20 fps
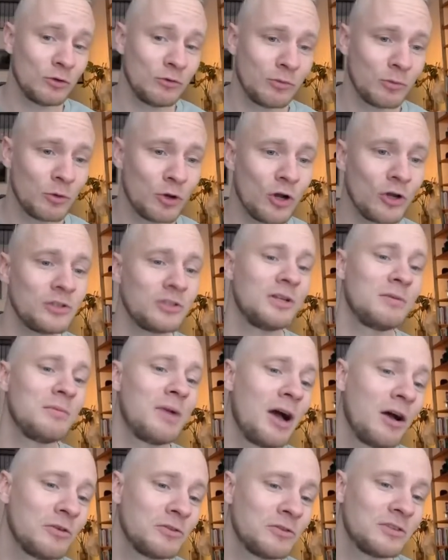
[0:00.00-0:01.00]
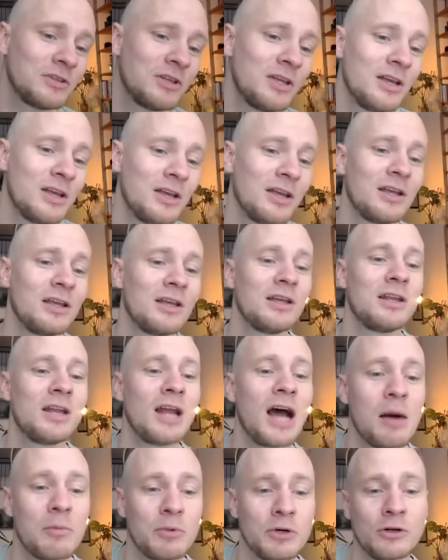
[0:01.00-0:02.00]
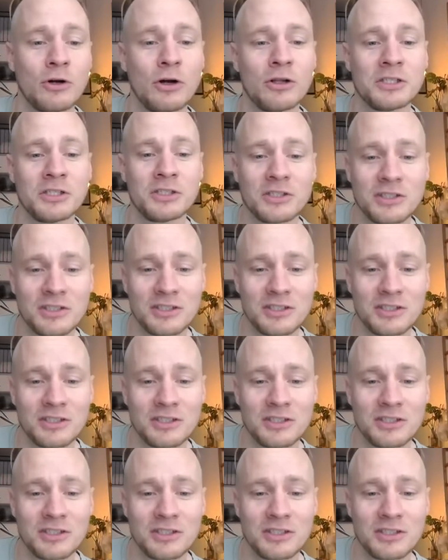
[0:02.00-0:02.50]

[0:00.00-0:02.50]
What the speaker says: from Custom House and HarperCollins.